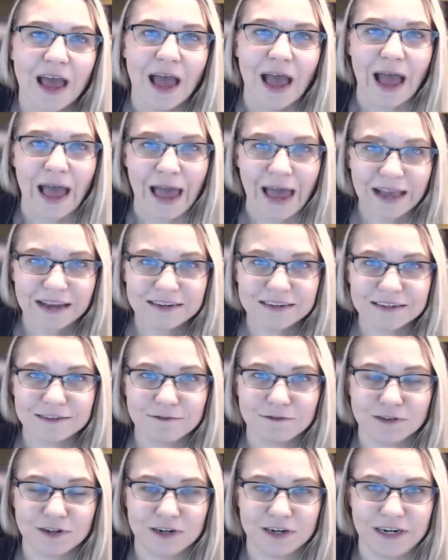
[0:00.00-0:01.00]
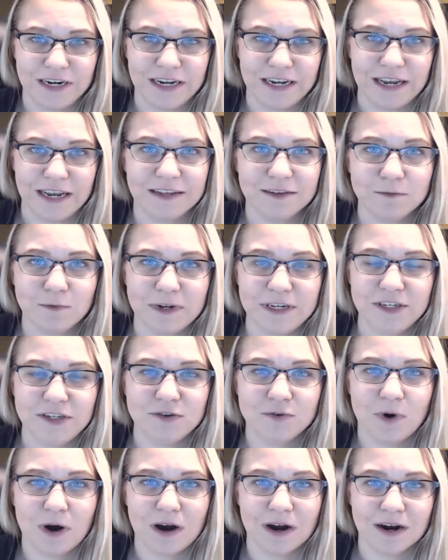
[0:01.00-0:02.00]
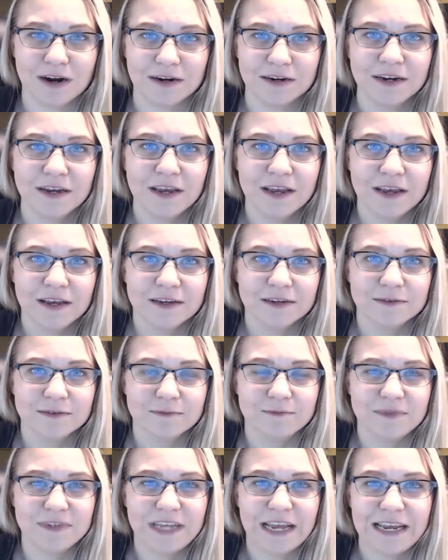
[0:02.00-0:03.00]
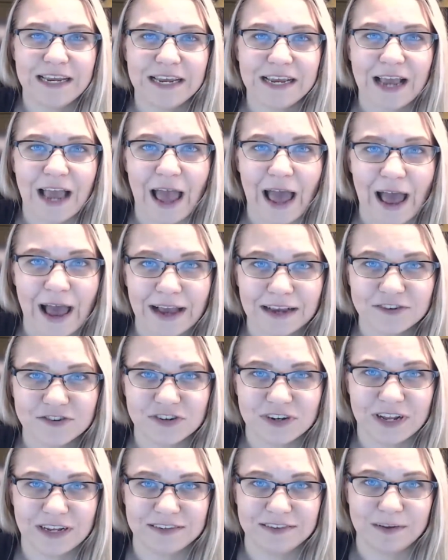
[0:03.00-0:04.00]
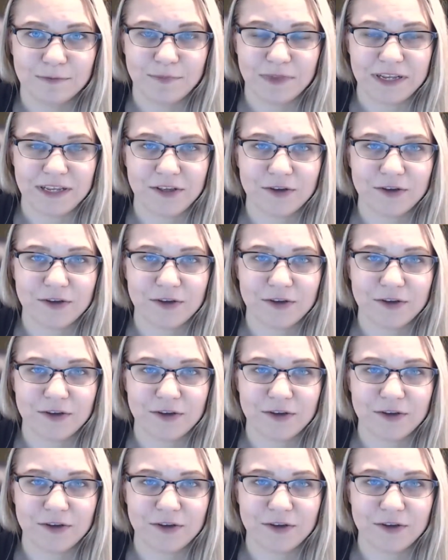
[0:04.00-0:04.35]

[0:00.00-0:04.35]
Active learning is when you are taking action on something.